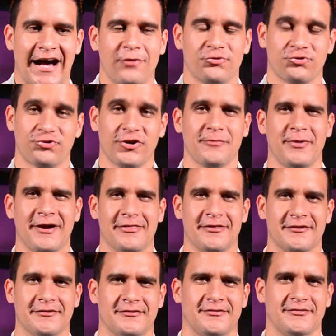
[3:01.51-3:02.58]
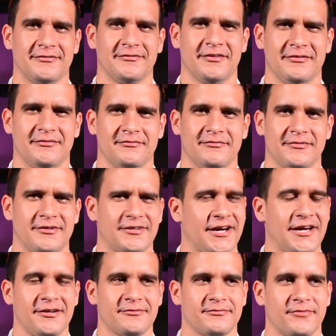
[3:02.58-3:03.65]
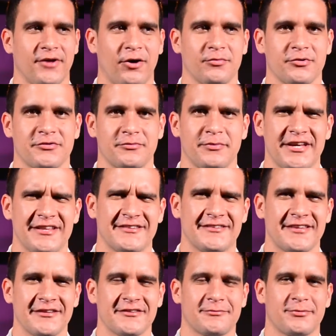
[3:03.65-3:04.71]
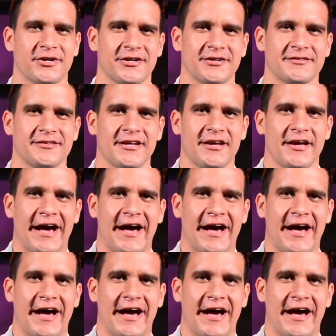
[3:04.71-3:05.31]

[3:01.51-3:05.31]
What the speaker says: I was struck by this. Kind of almost made sense because